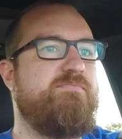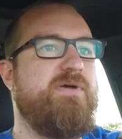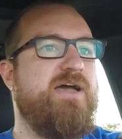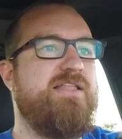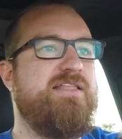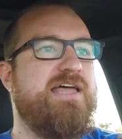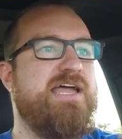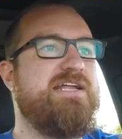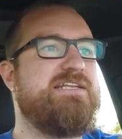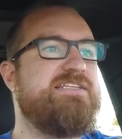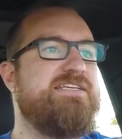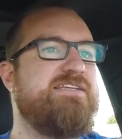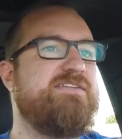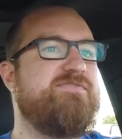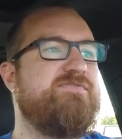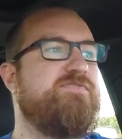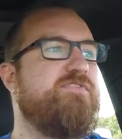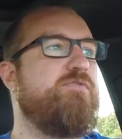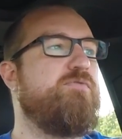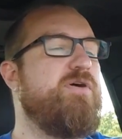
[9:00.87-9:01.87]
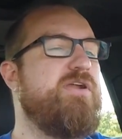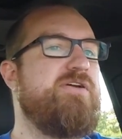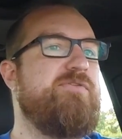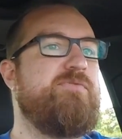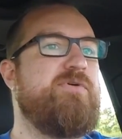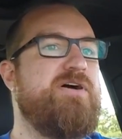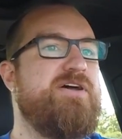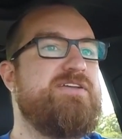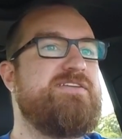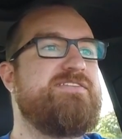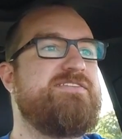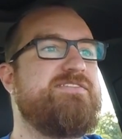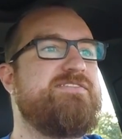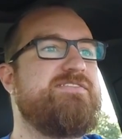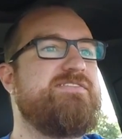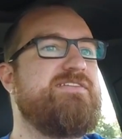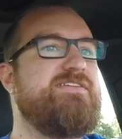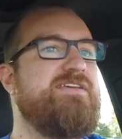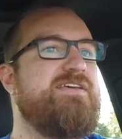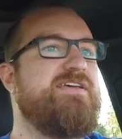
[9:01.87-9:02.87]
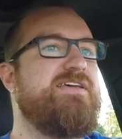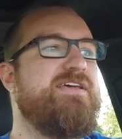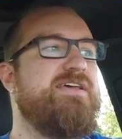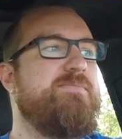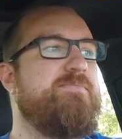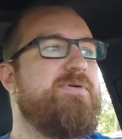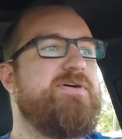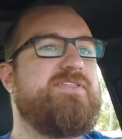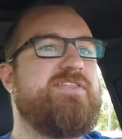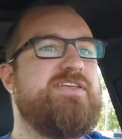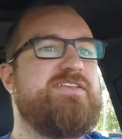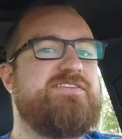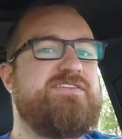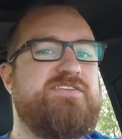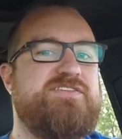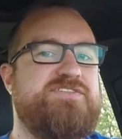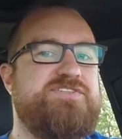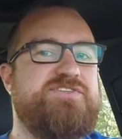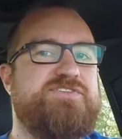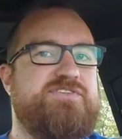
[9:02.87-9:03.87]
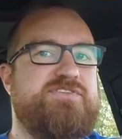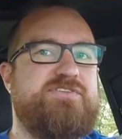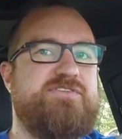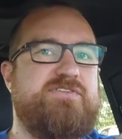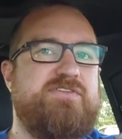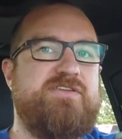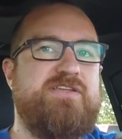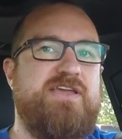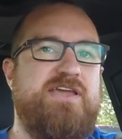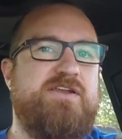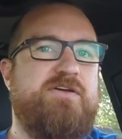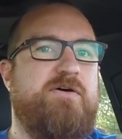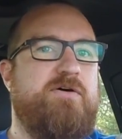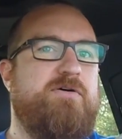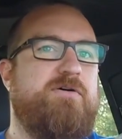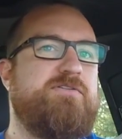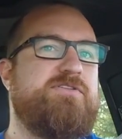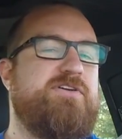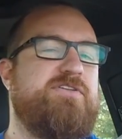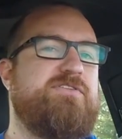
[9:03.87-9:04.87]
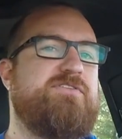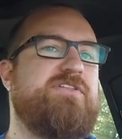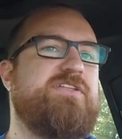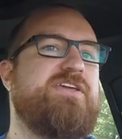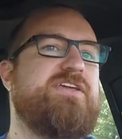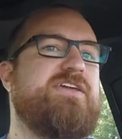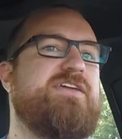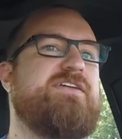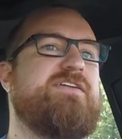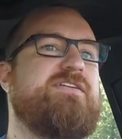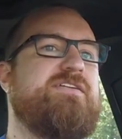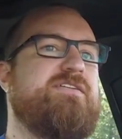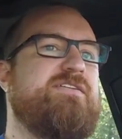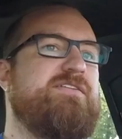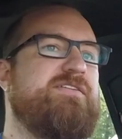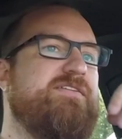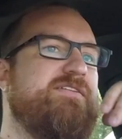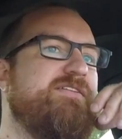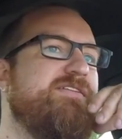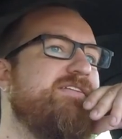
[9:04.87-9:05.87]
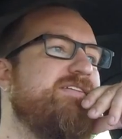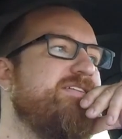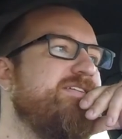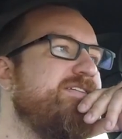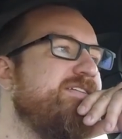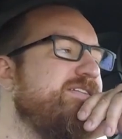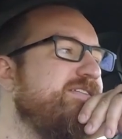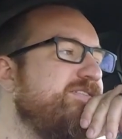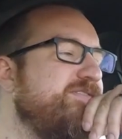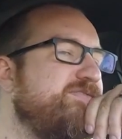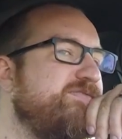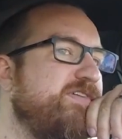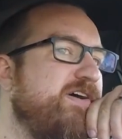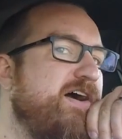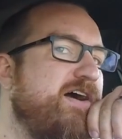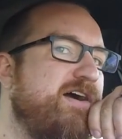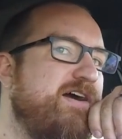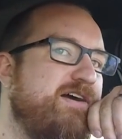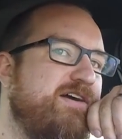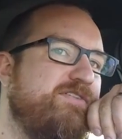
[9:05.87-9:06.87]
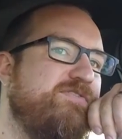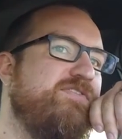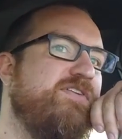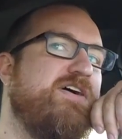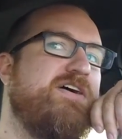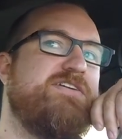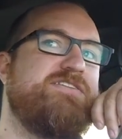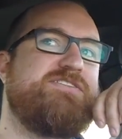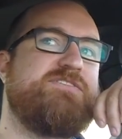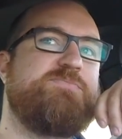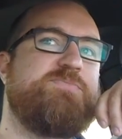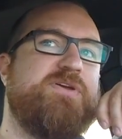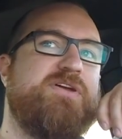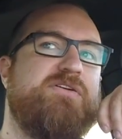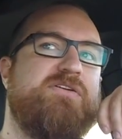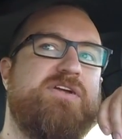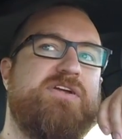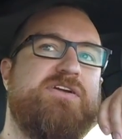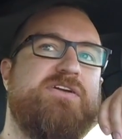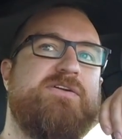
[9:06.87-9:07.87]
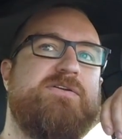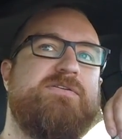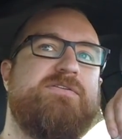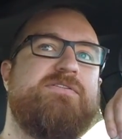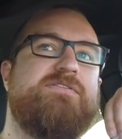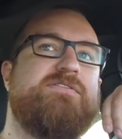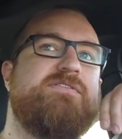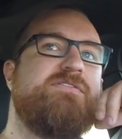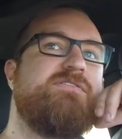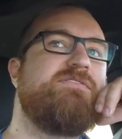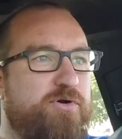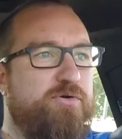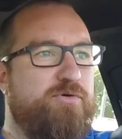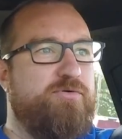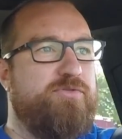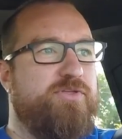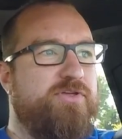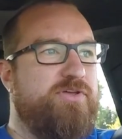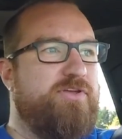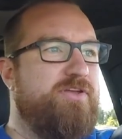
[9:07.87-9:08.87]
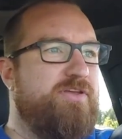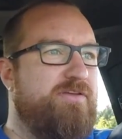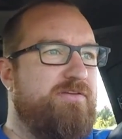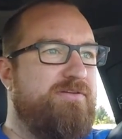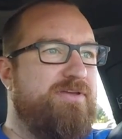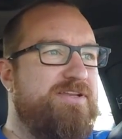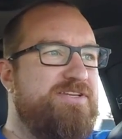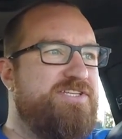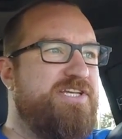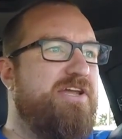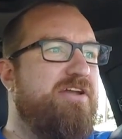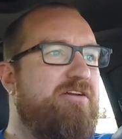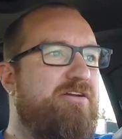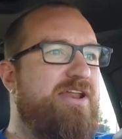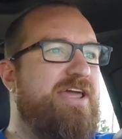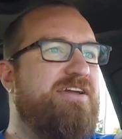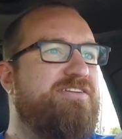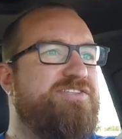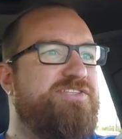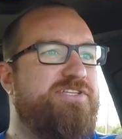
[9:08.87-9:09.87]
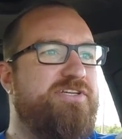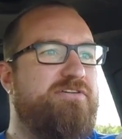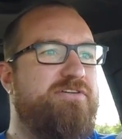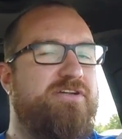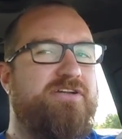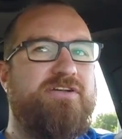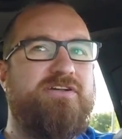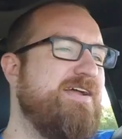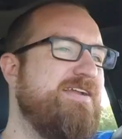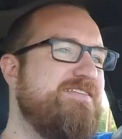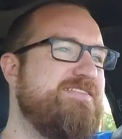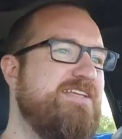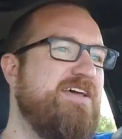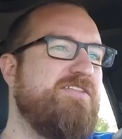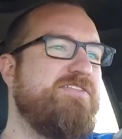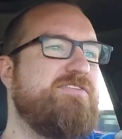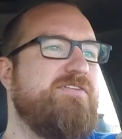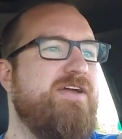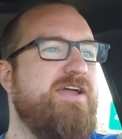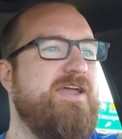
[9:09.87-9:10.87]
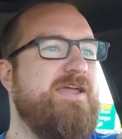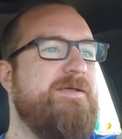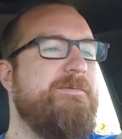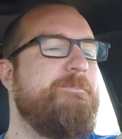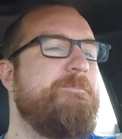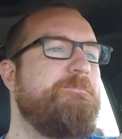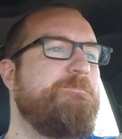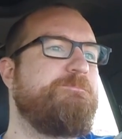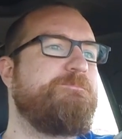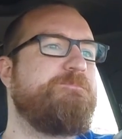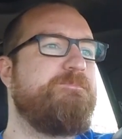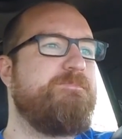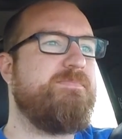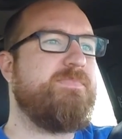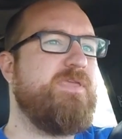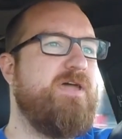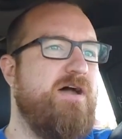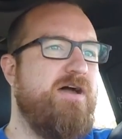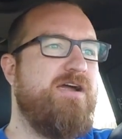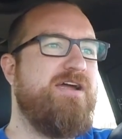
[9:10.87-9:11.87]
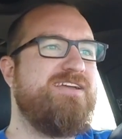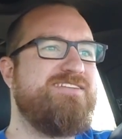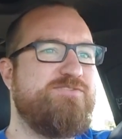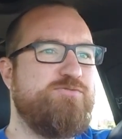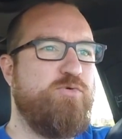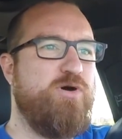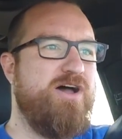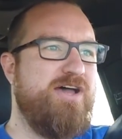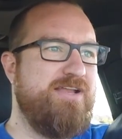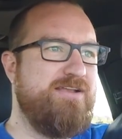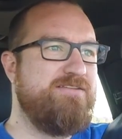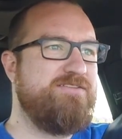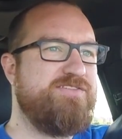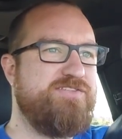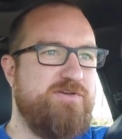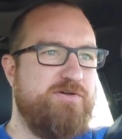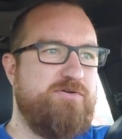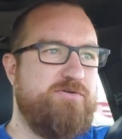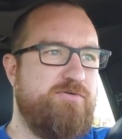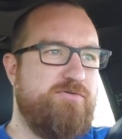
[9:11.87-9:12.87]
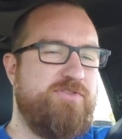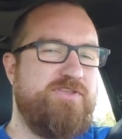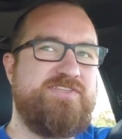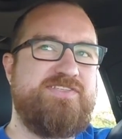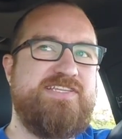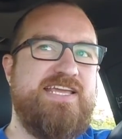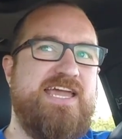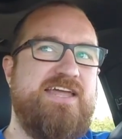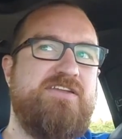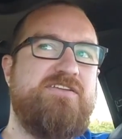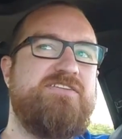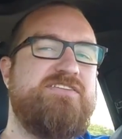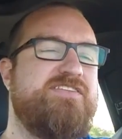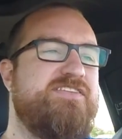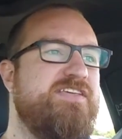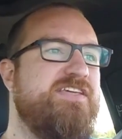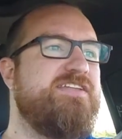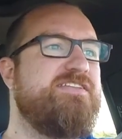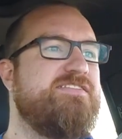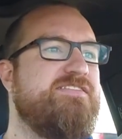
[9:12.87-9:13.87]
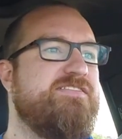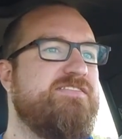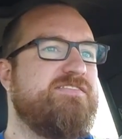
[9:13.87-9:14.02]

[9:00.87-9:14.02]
I liked it for what it was, but this is just in a whole nother league. Far, far superior. So the interior and exterior, I got a stealth gray RS1, so the standard seats.